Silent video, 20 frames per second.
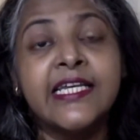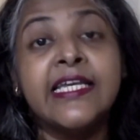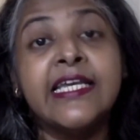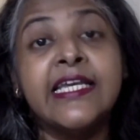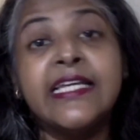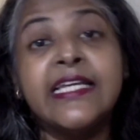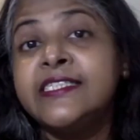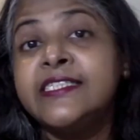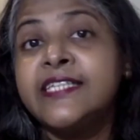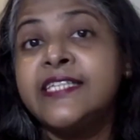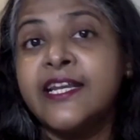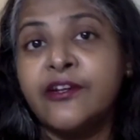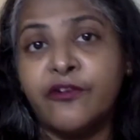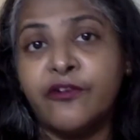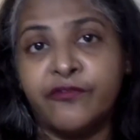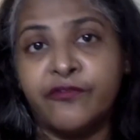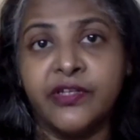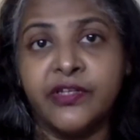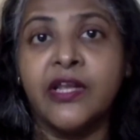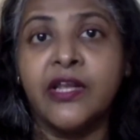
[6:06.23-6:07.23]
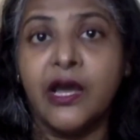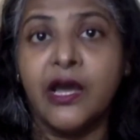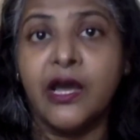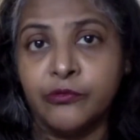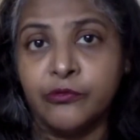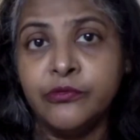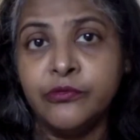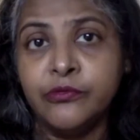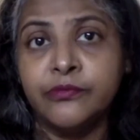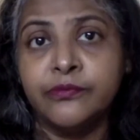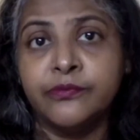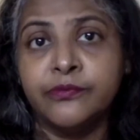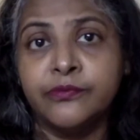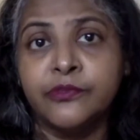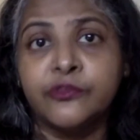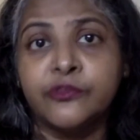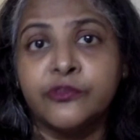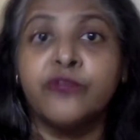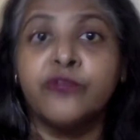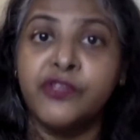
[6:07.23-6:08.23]
instead of the noun,
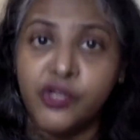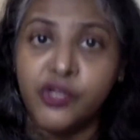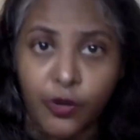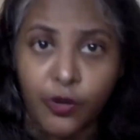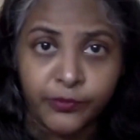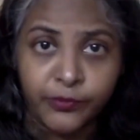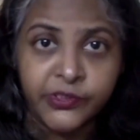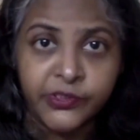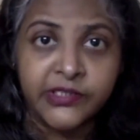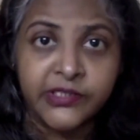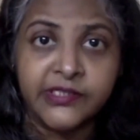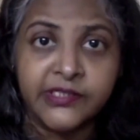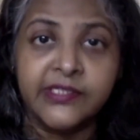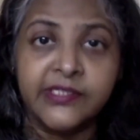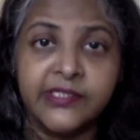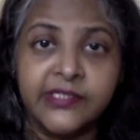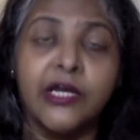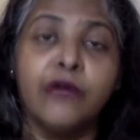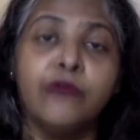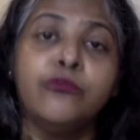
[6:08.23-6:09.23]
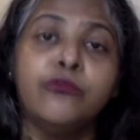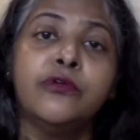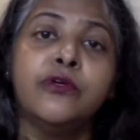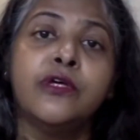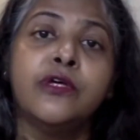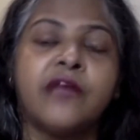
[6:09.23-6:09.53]
so if the object is a noun,